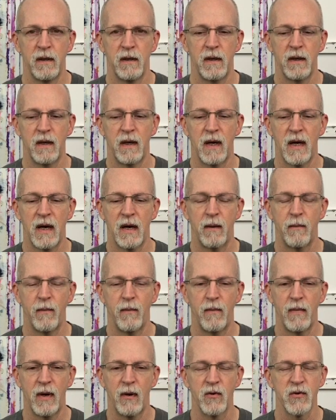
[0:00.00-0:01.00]
Uh,
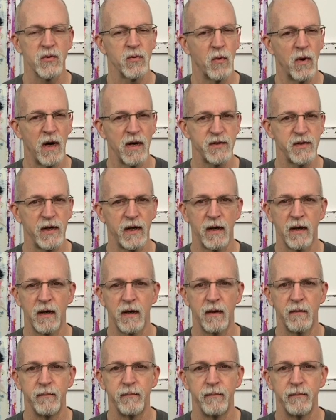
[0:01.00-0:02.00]
I was watching
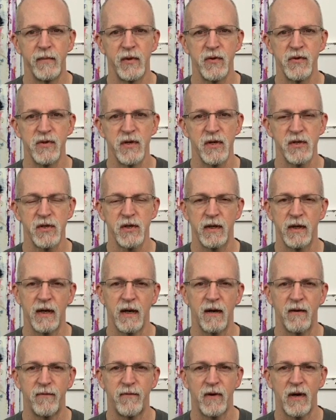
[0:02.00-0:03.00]
a musician that
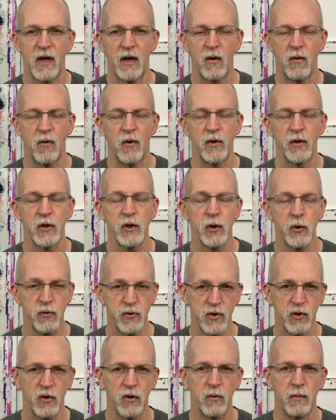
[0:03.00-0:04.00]
I follow on
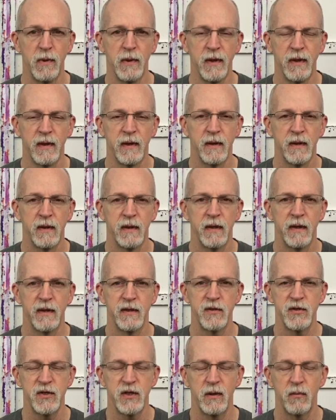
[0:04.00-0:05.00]
YouTube
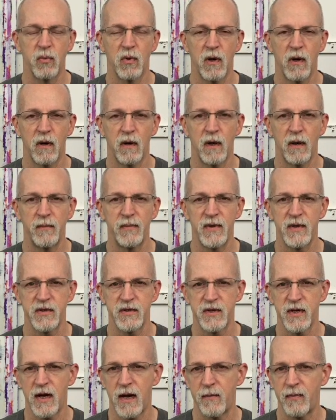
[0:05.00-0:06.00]
and she brought up
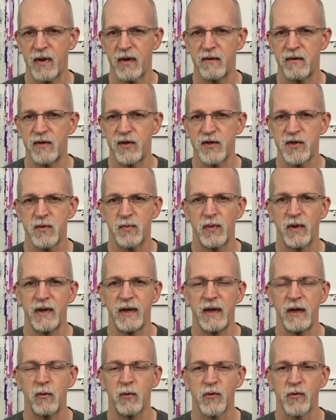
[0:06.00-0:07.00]
this topic, discipline
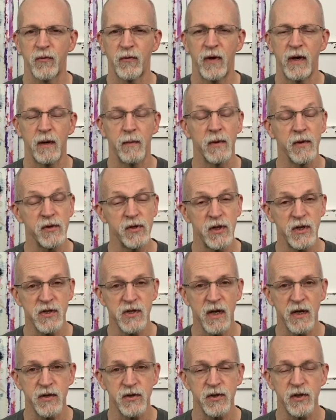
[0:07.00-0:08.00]
equals freedom, and she
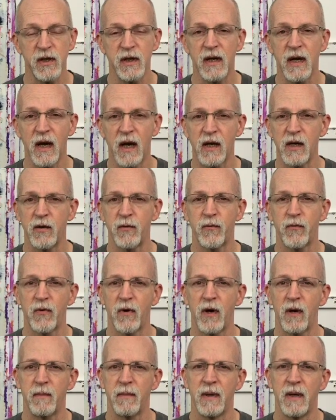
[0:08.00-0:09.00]
said she got it
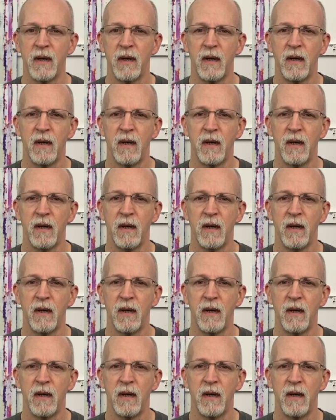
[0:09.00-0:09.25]
from